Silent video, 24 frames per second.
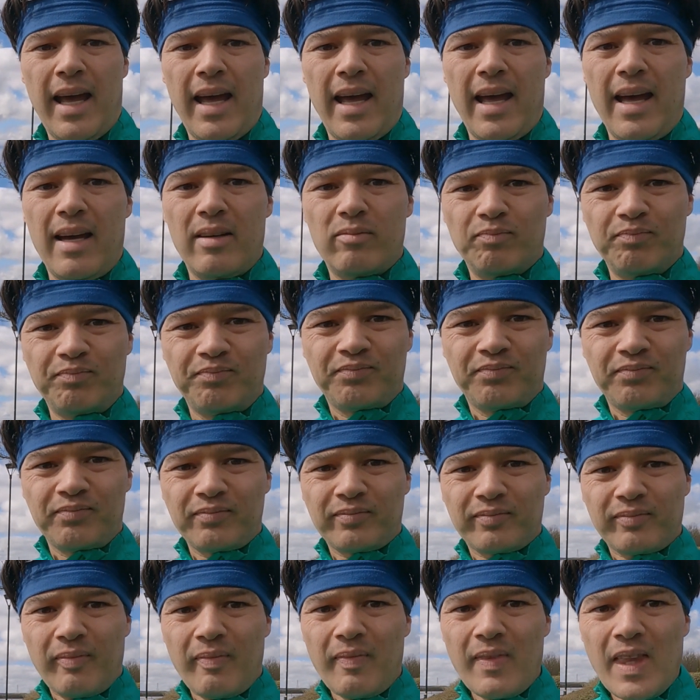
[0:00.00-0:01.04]

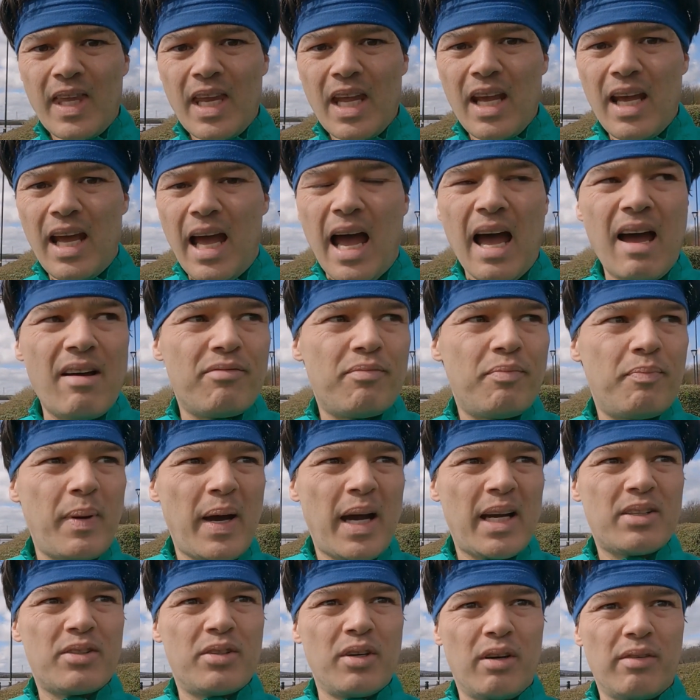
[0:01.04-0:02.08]
I've
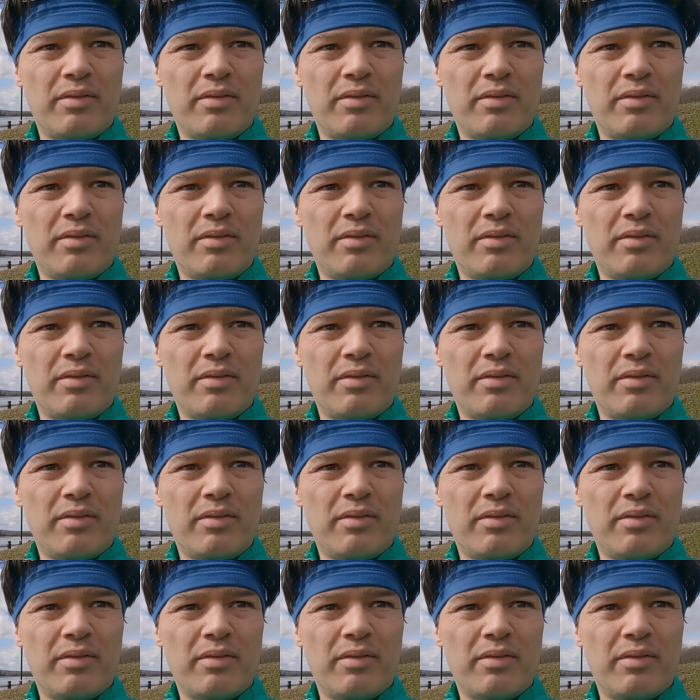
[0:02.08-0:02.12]
backed